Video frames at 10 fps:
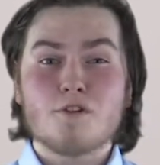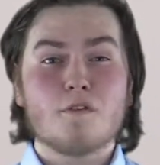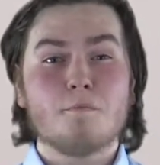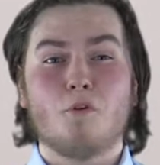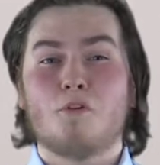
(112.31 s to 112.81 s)
of the
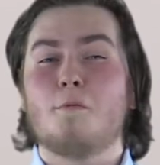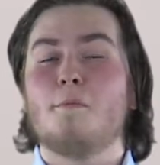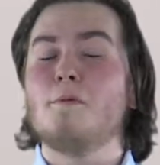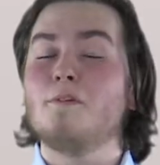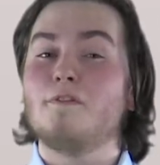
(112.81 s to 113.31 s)

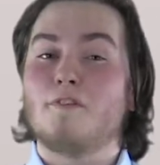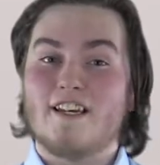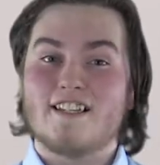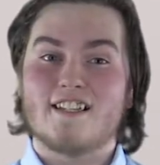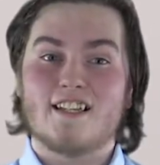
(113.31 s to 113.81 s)
portable
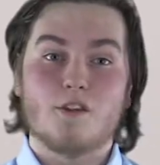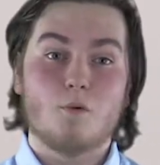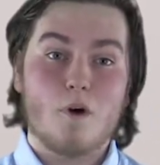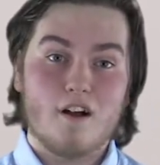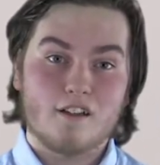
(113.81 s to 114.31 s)
devices in the
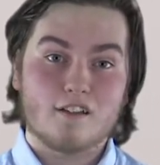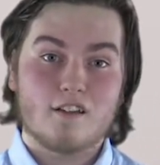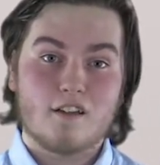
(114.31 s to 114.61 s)
world.